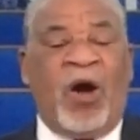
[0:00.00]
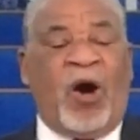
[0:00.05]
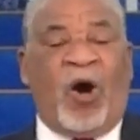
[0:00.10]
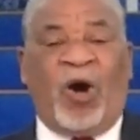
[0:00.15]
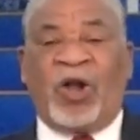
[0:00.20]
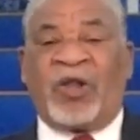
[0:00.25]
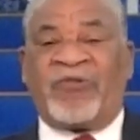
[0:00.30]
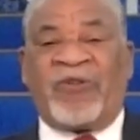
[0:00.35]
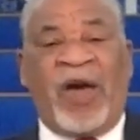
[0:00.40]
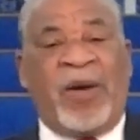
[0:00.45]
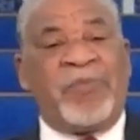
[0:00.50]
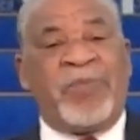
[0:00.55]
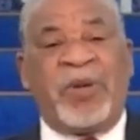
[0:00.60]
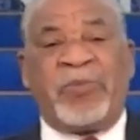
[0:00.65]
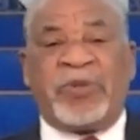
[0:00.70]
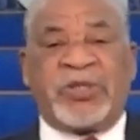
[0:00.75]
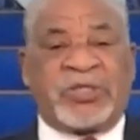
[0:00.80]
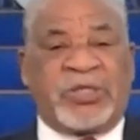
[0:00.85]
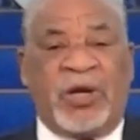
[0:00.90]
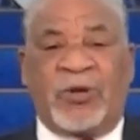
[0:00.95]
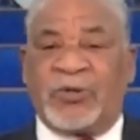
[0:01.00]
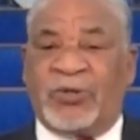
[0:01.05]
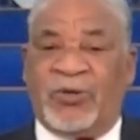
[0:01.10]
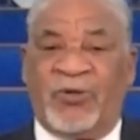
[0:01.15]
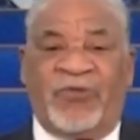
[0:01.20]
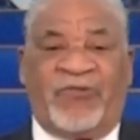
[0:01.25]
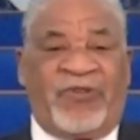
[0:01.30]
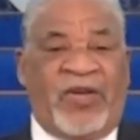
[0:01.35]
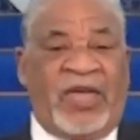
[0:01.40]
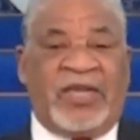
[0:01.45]
All of our members don't
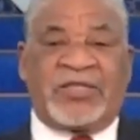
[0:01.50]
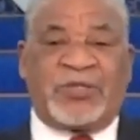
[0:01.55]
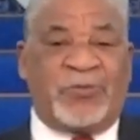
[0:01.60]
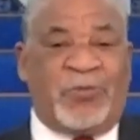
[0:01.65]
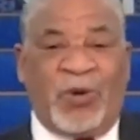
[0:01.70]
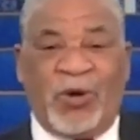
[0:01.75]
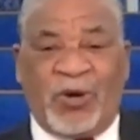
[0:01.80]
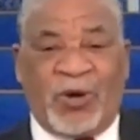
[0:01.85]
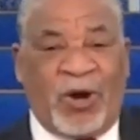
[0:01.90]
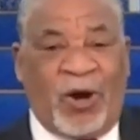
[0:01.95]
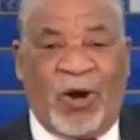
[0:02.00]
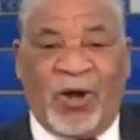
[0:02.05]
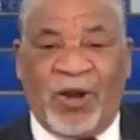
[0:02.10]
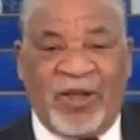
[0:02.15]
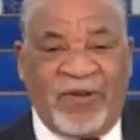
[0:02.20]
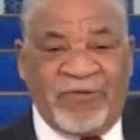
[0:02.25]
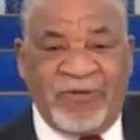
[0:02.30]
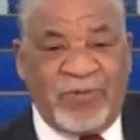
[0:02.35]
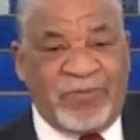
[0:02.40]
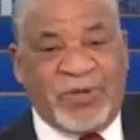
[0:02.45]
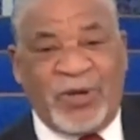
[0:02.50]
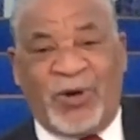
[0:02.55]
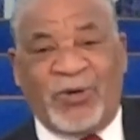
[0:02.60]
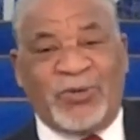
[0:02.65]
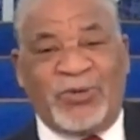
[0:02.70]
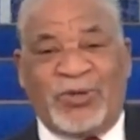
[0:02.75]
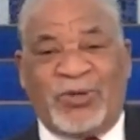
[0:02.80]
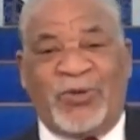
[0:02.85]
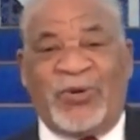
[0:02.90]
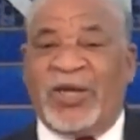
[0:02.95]
do Facebook, all of them
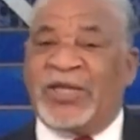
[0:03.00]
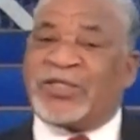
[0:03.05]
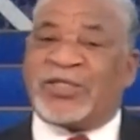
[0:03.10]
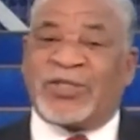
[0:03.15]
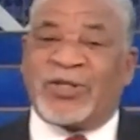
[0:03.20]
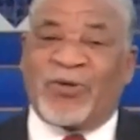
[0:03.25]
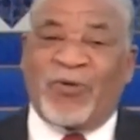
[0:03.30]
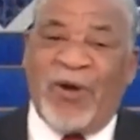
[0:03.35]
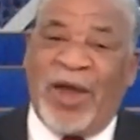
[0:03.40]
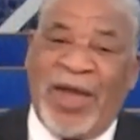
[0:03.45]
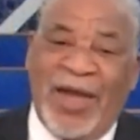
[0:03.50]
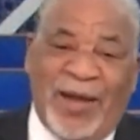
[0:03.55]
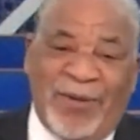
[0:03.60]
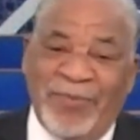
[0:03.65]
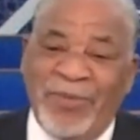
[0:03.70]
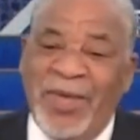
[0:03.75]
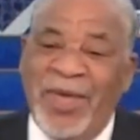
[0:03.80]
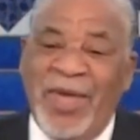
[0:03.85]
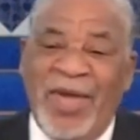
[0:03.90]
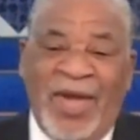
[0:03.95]
don't do Instagram,